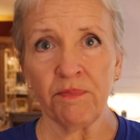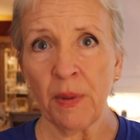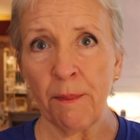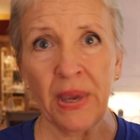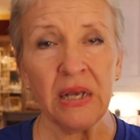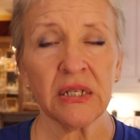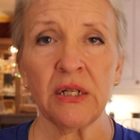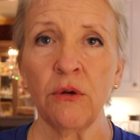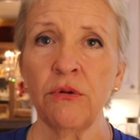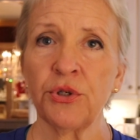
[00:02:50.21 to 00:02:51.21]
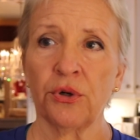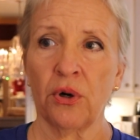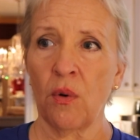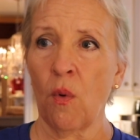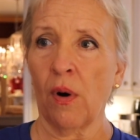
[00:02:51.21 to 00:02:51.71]
The Biggest
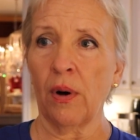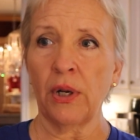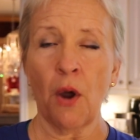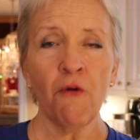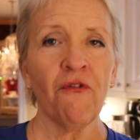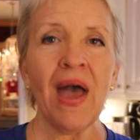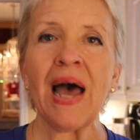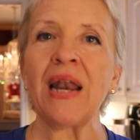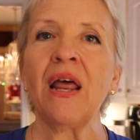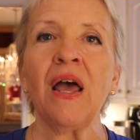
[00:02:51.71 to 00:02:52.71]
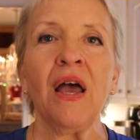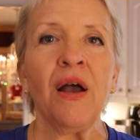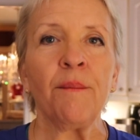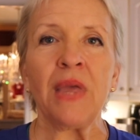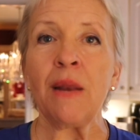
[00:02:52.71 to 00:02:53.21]
Loser or low fat,
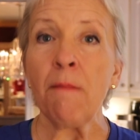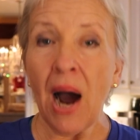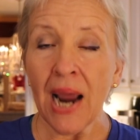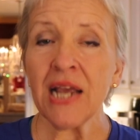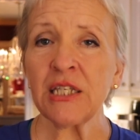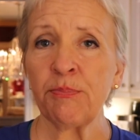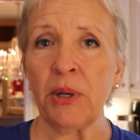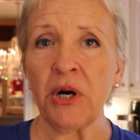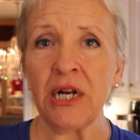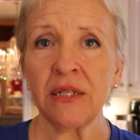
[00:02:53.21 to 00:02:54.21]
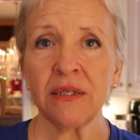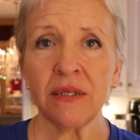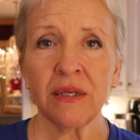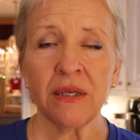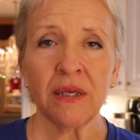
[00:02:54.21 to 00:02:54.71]
in my experience,